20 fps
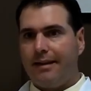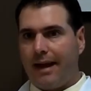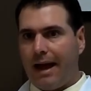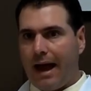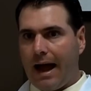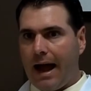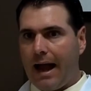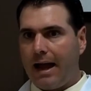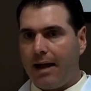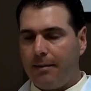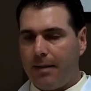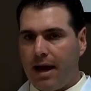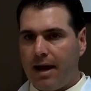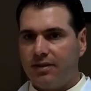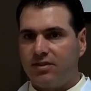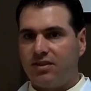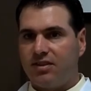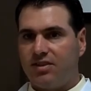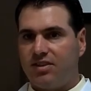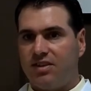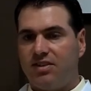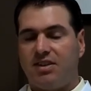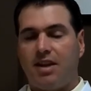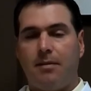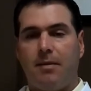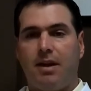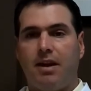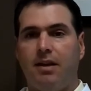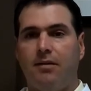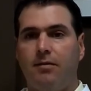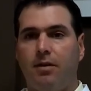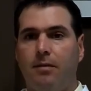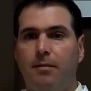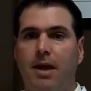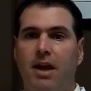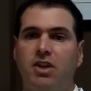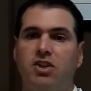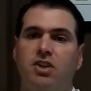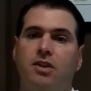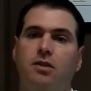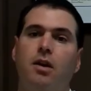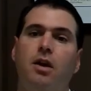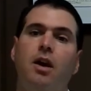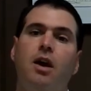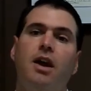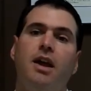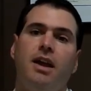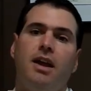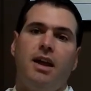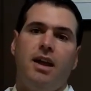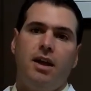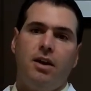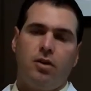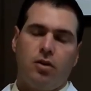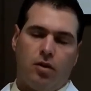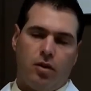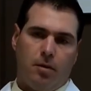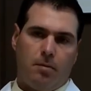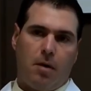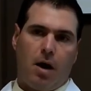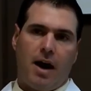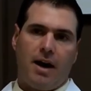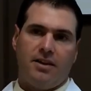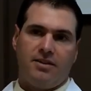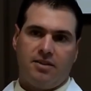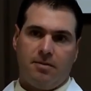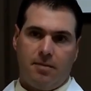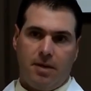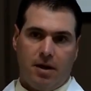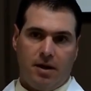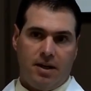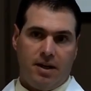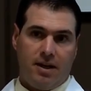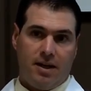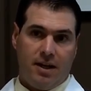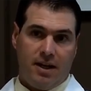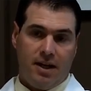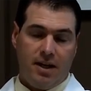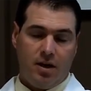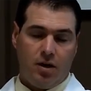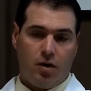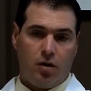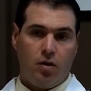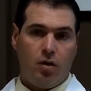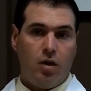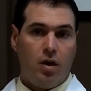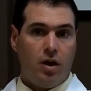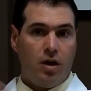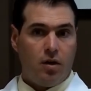High amounts of systemic inflammation hinder the body's ability to heal.